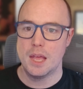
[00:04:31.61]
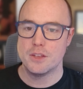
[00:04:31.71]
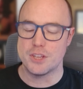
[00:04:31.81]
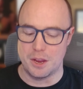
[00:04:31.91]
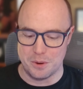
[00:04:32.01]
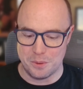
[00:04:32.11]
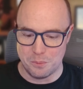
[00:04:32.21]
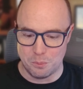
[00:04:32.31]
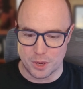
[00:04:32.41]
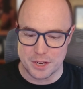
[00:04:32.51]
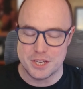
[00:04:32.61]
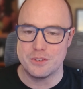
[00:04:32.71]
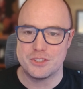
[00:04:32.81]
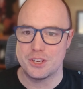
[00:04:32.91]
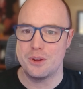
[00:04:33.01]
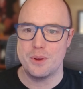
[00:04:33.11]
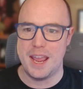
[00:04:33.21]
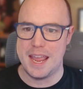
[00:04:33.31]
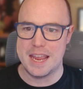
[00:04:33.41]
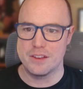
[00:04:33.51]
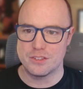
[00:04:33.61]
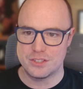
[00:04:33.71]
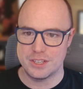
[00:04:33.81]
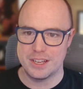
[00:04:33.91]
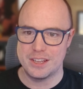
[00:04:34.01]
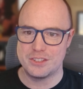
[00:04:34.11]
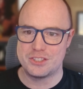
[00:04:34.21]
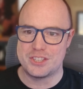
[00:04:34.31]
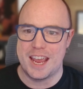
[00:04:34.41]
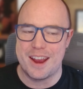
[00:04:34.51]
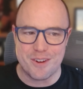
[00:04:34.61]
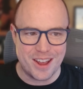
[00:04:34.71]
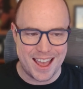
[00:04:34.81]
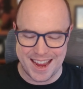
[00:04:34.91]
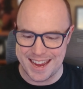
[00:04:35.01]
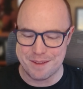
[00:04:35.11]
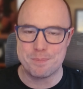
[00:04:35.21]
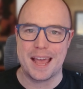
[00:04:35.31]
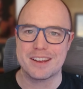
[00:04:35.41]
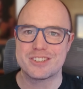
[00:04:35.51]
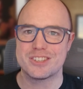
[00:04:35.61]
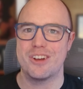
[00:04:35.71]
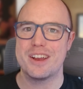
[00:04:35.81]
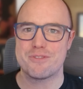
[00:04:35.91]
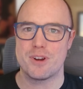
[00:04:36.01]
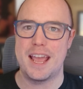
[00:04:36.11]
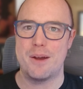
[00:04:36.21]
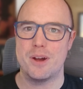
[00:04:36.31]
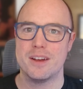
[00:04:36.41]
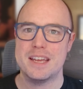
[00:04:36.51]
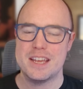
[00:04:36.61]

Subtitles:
So what I'd used to do is stare at a blank slide for an hour,